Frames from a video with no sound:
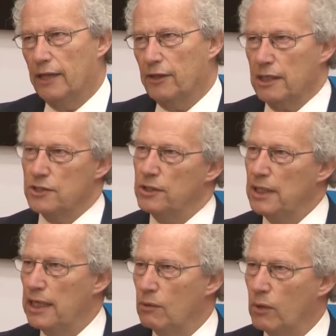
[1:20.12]
I think it's
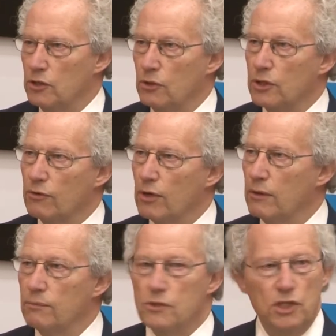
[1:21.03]
today when you look
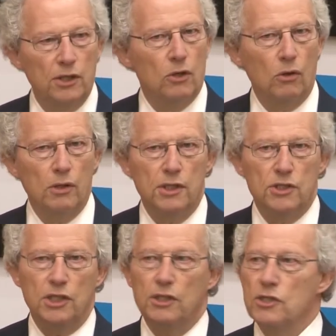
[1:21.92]
around, see the college,
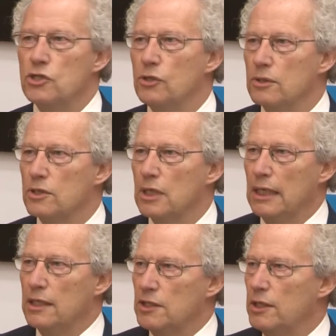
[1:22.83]
see the students,
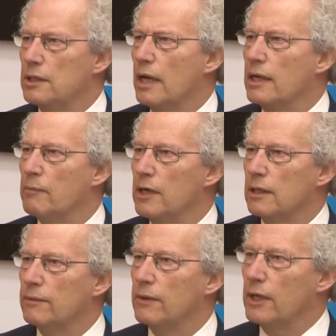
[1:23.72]
see the dynamic,
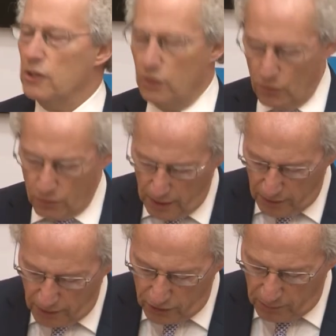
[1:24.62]
then you know that you're